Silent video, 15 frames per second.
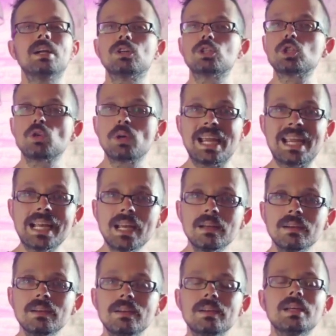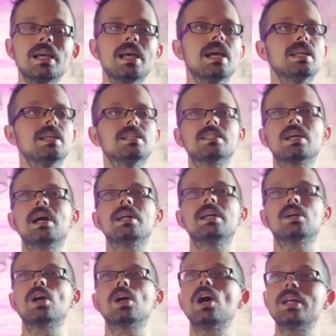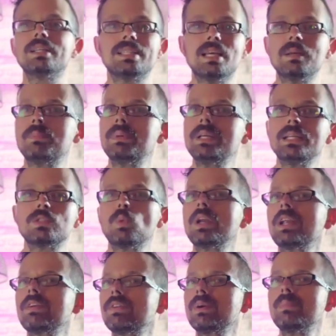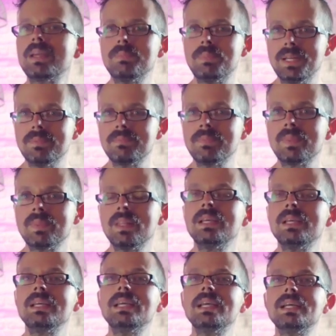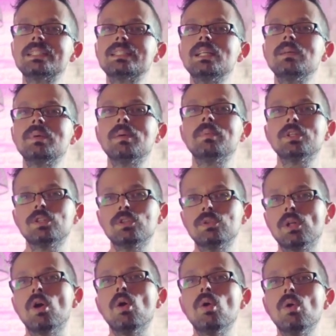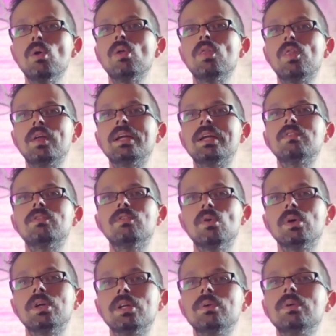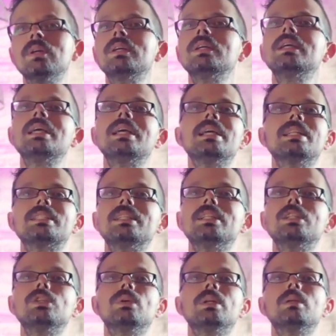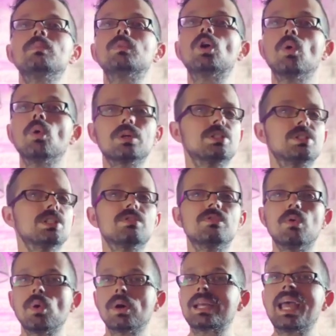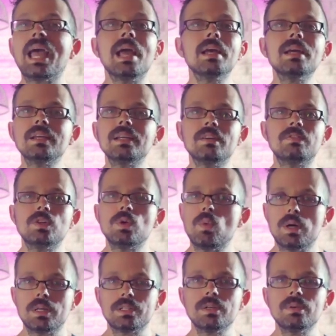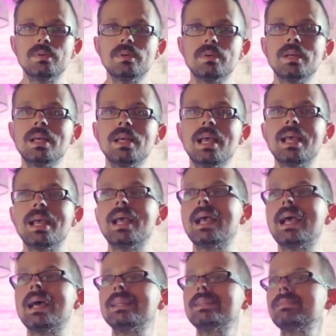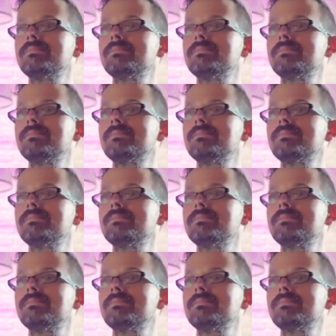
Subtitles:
training, an entire content piece, whatever it may be. It's going to be able to do the whole thing for you. It's going to do it in gorgeous 4K if you want to, and